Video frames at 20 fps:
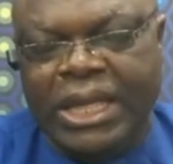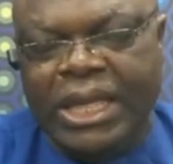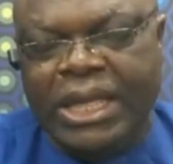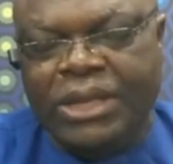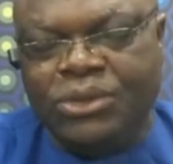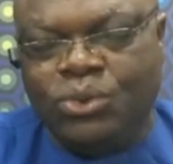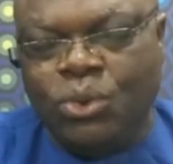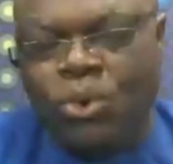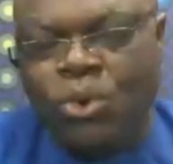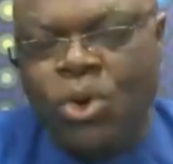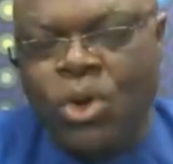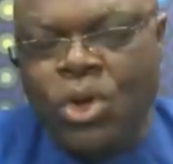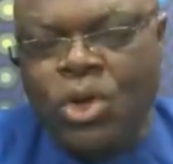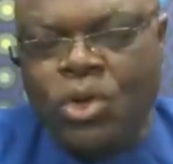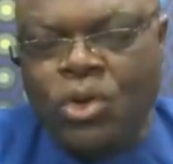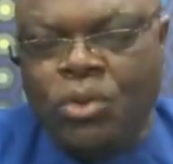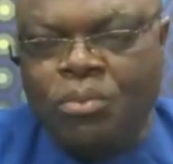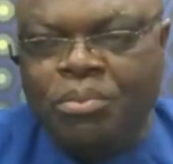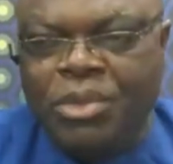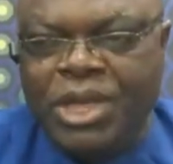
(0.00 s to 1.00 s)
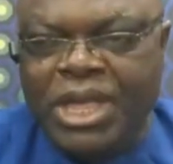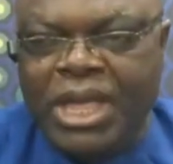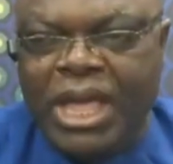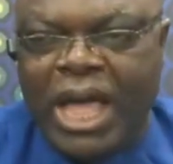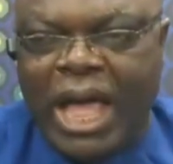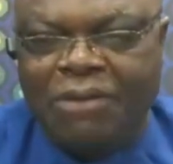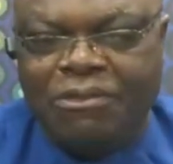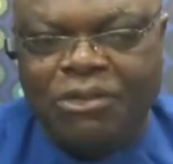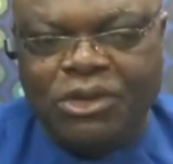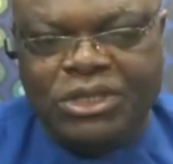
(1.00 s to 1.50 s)
So me,
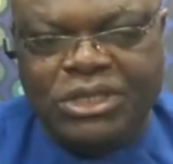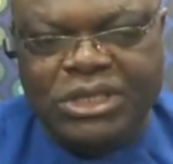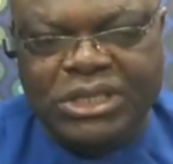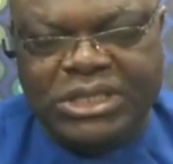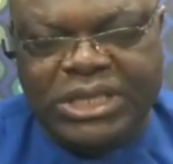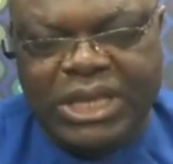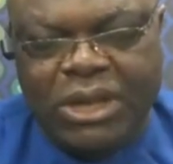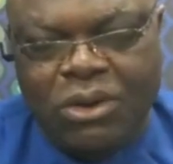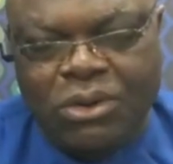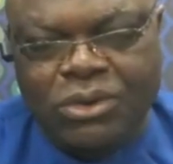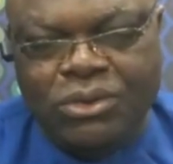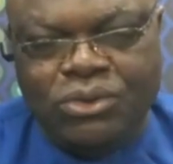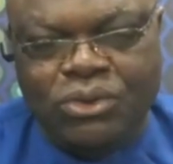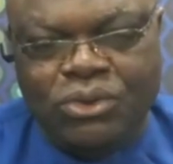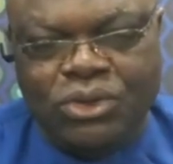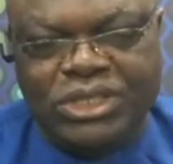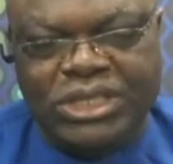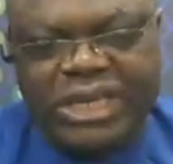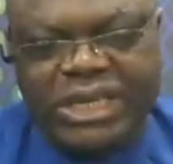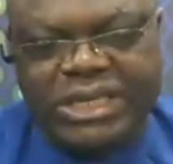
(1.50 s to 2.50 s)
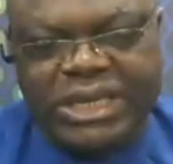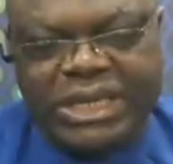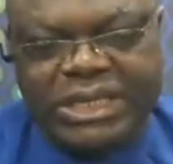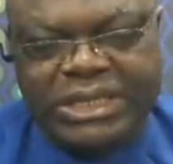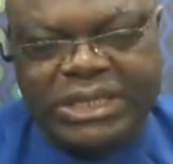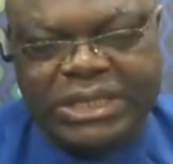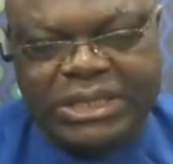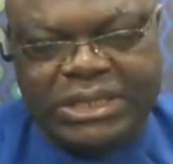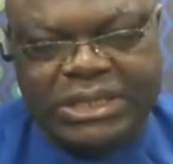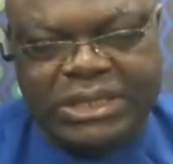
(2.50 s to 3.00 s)
I for teach say those
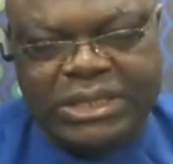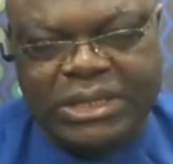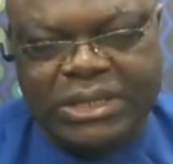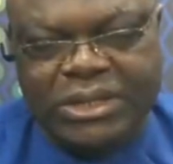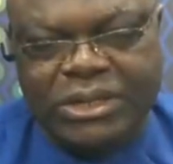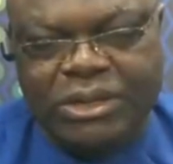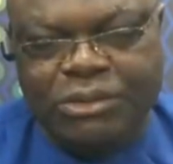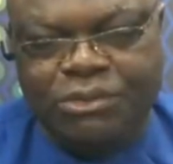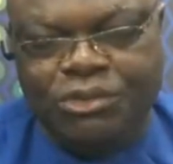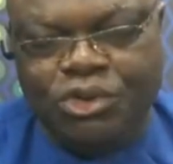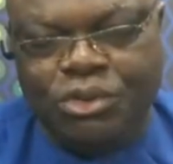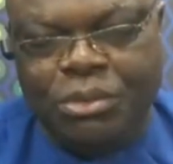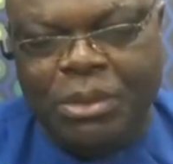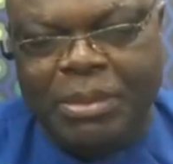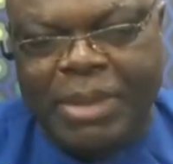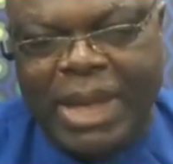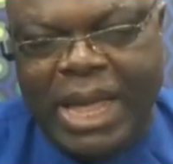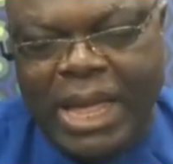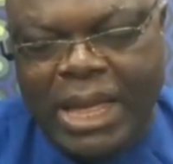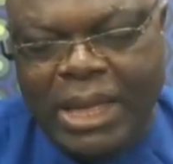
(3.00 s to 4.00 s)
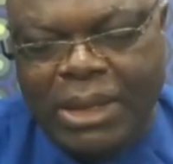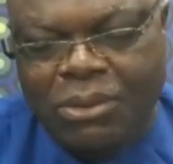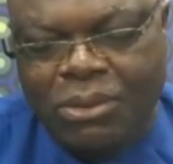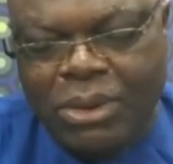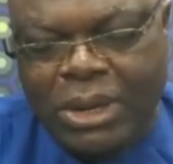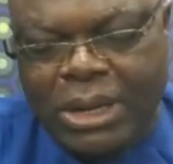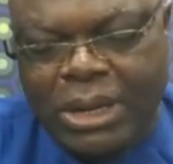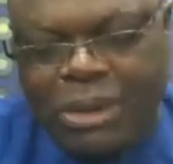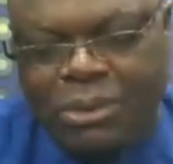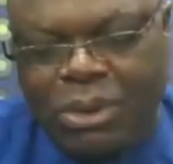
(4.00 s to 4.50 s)
agencies. If you remember
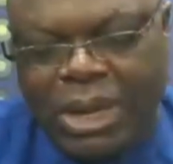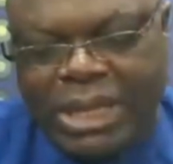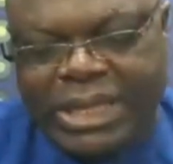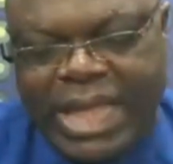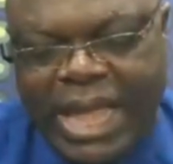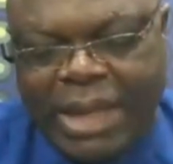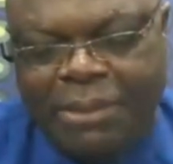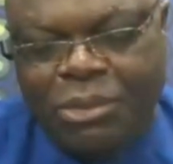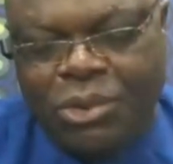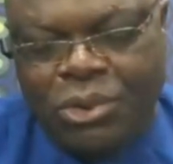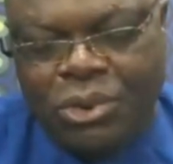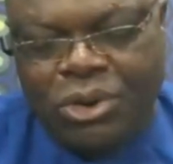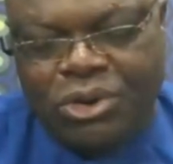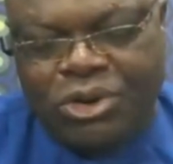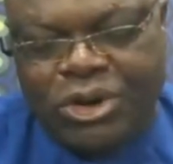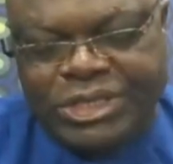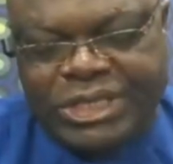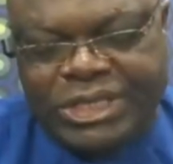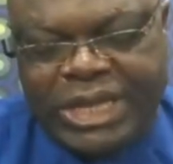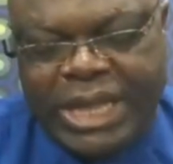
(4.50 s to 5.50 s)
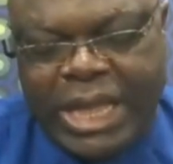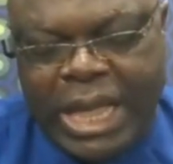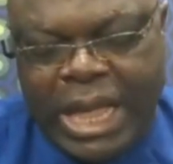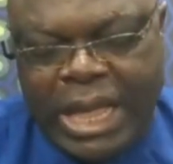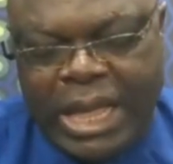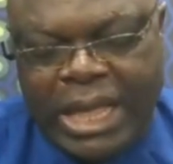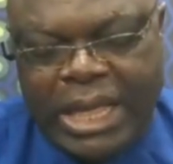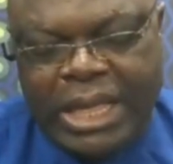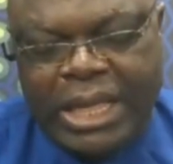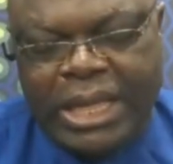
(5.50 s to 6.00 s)
one time or Oronsaye,
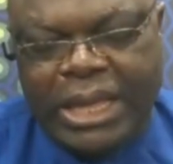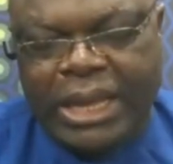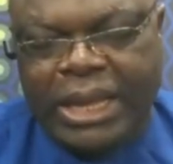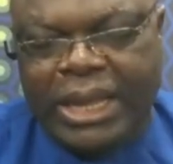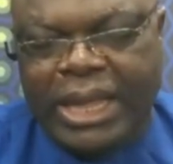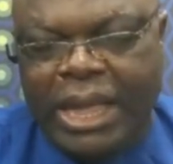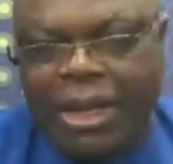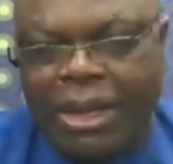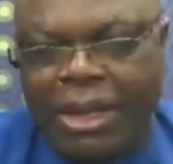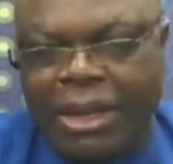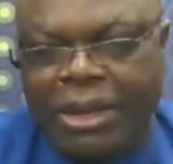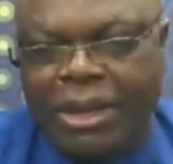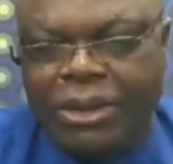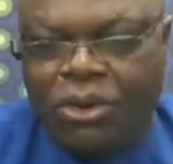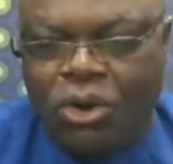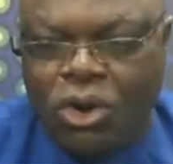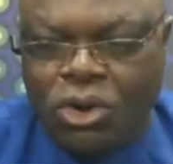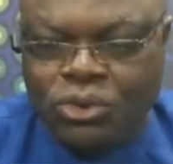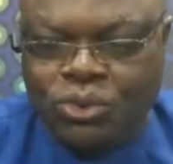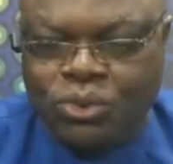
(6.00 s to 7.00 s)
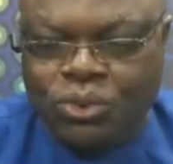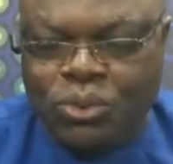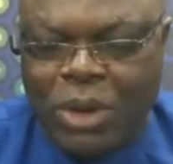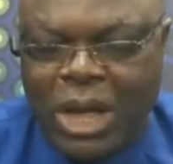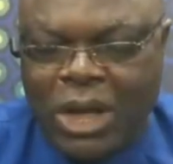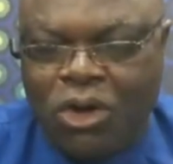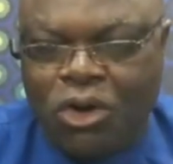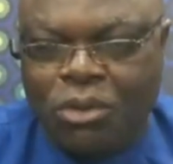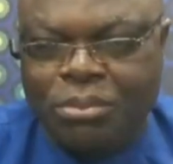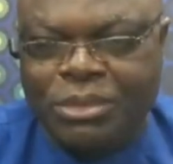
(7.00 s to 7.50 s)
you can't do
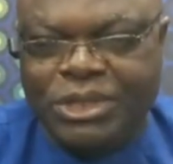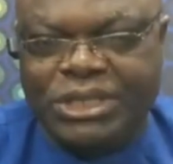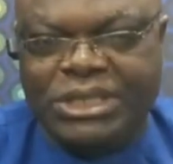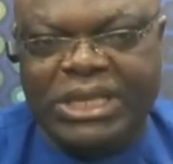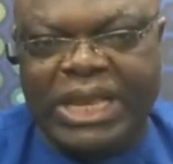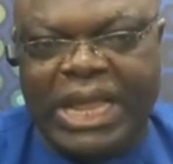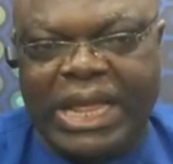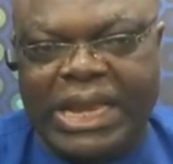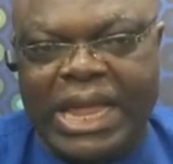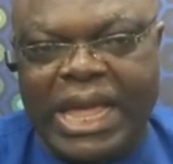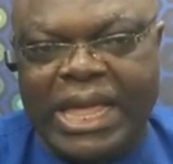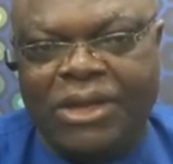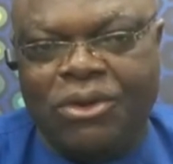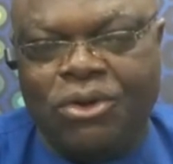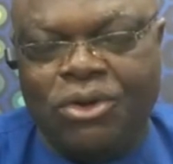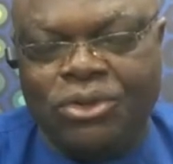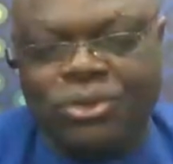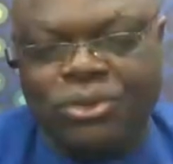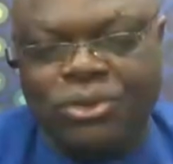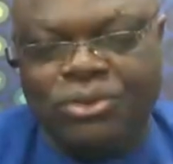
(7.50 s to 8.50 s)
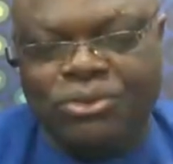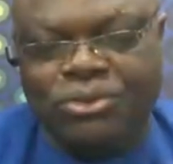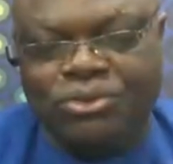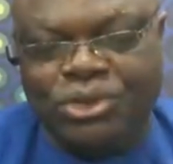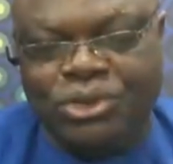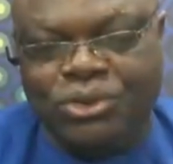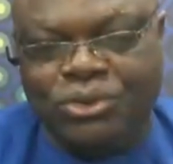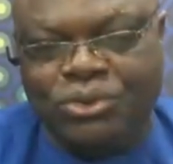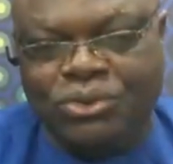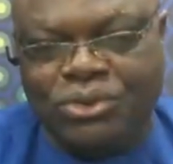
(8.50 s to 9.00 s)
one committee like that. You can't
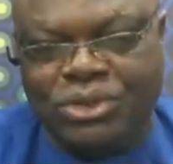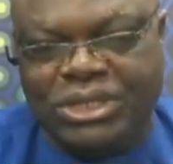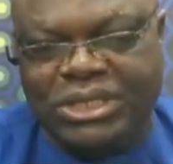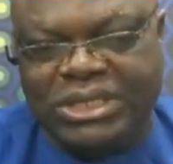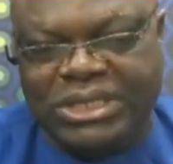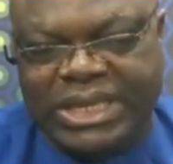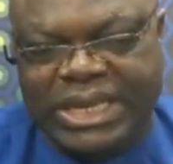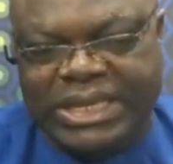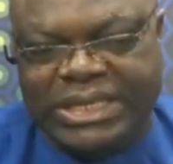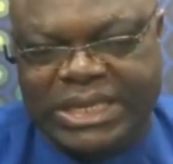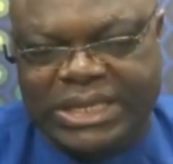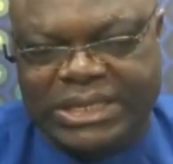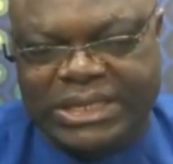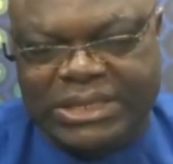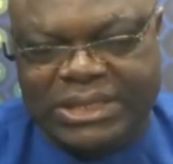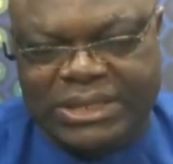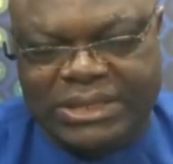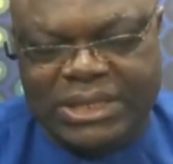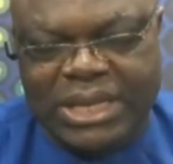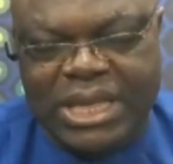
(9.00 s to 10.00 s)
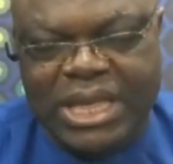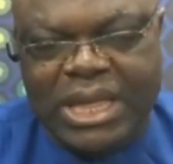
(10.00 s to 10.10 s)
reduce these agencies.